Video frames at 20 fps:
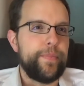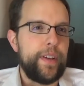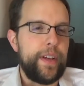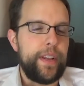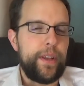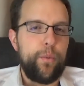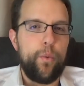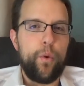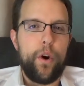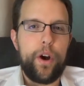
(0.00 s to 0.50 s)

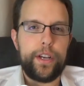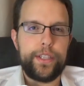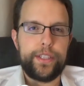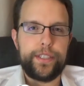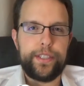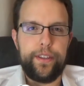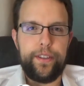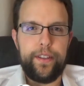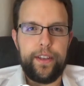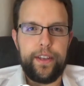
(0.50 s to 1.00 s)
and he walks
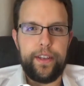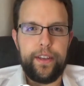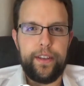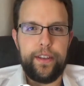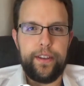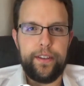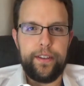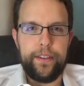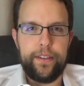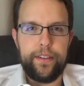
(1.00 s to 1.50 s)
to the
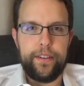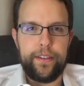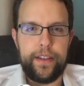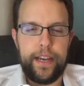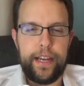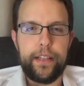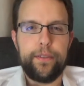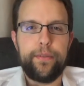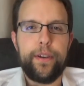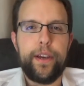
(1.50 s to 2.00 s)

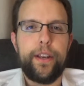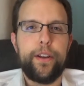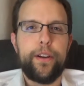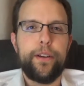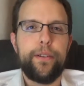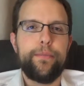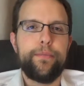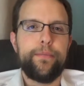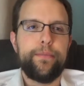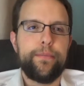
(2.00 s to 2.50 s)

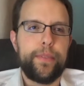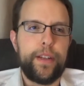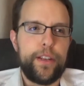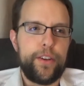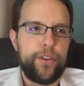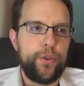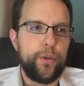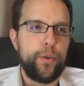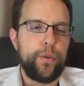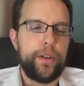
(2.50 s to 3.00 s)
elevator,
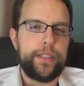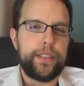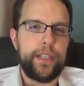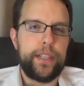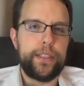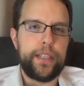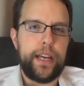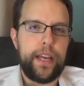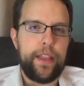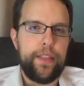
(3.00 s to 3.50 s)
and Dooley
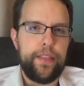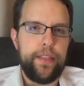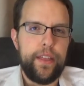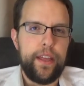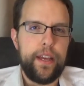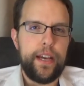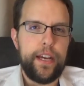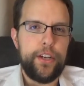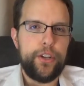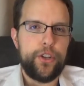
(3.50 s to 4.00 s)
says, I
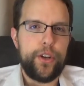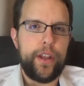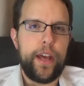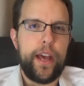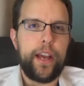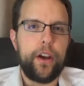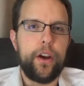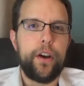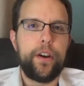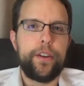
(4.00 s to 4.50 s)
think I should
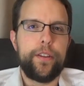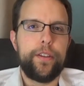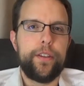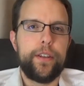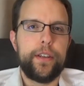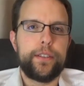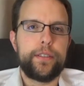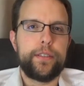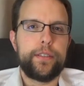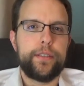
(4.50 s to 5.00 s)
hang on to
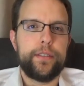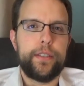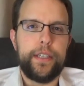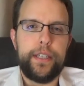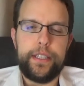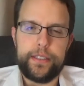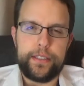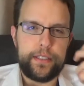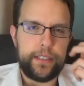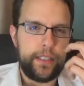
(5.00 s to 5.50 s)
this.
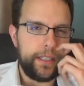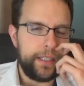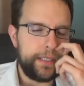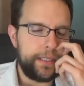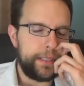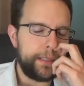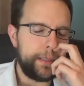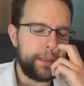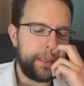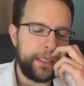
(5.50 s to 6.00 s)

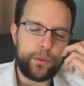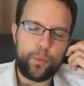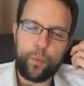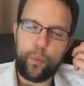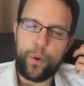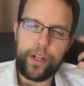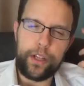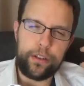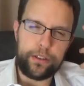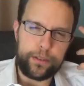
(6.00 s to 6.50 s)
His
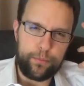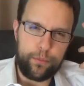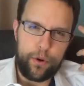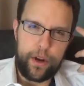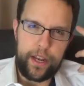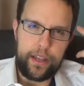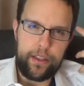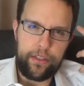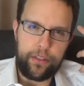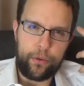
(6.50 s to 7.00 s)
will is
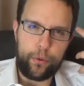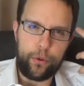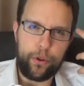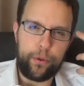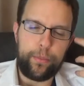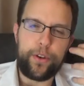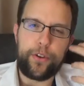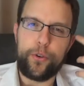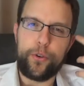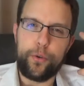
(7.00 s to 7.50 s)
breaking through a
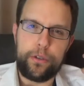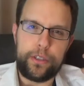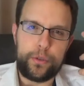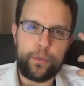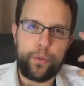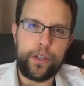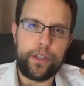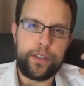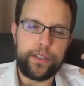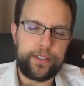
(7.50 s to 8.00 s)
little
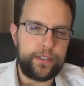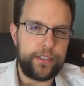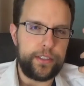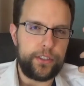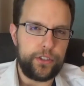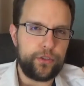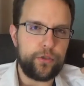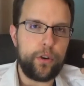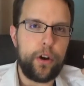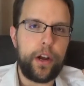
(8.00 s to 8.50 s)
Dooley's will is
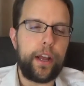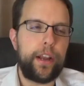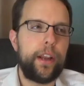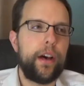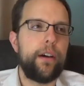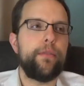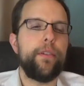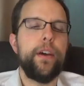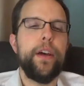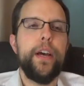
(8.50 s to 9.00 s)
strong
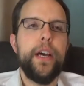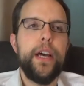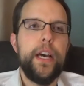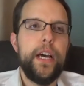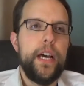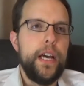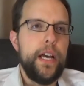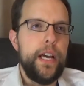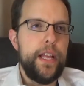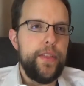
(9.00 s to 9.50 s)
enough
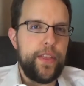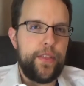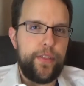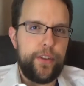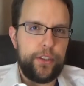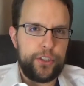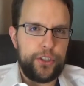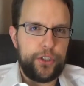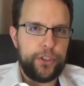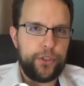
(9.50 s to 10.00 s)
that
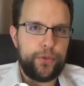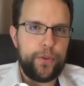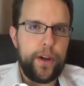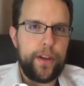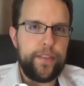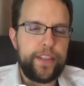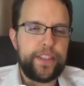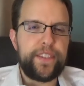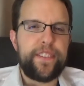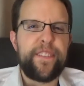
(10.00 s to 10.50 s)
there's a
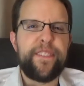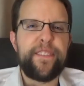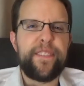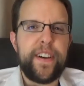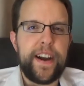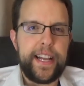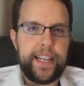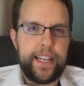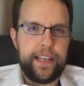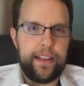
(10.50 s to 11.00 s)
shred that's
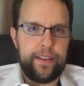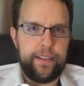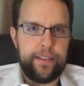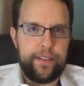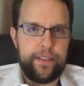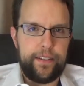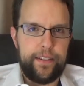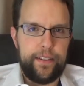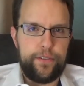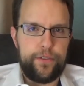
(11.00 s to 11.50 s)
fighting
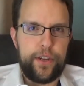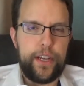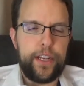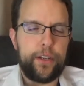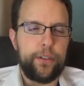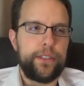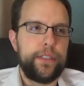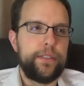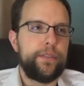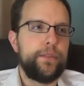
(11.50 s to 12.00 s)

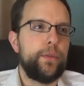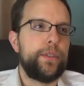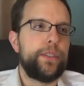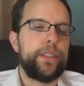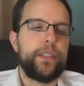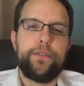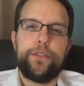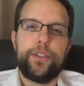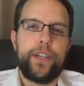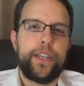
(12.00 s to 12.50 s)
Ivchenko's influence.
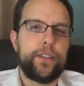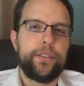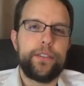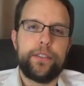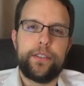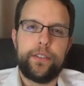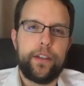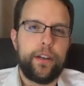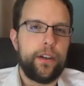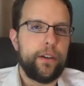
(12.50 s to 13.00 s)
And Ivchenko
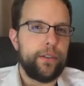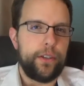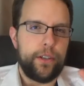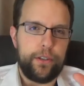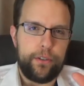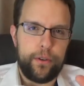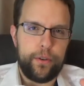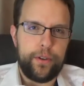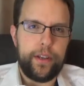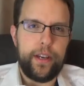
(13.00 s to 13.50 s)
says, no,
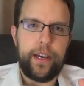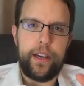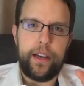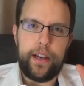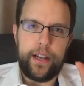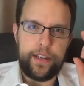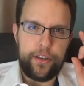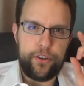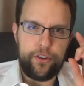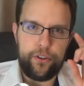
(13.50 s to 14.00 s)
you're okay.
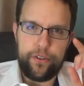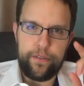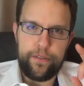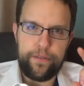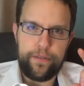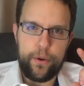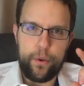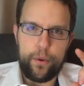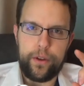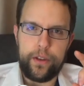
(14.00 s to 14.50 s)
I need you to
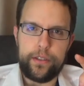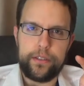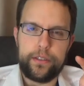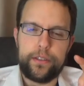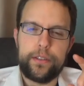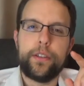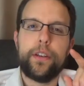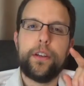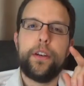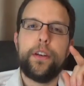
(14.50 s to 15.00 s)

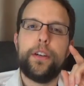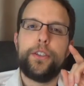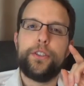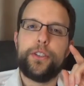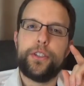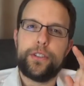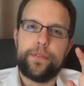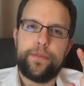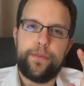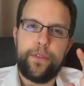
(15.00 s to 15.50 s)
focus.
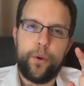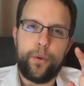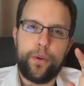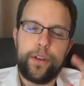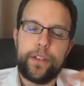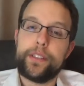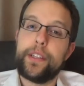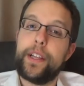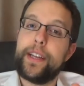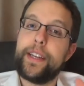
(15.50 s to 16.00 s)
Just
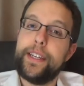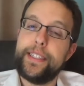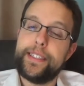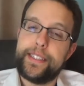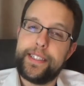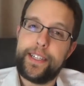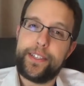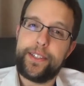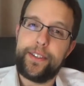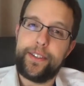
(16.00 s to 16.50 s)
focus. Like he
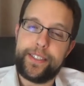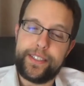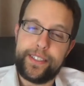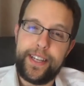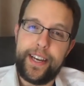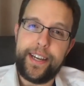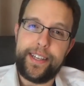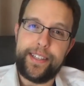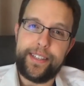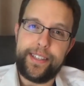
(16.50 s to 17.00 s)
said to the
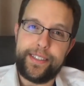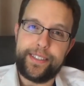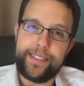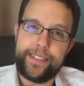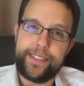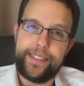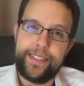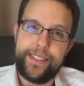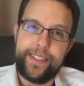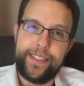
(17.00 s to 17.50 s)

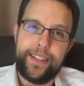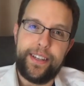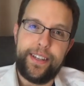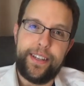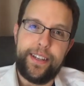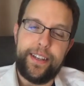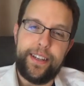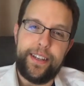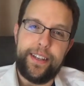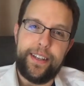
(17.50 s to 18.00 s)
scientist
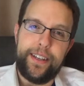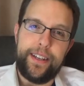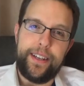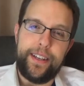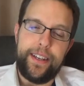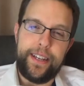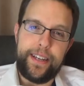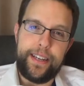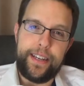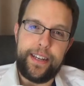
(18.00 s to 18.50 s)

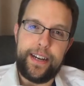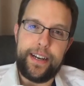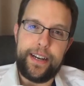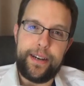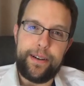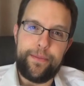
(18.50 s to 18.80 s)
in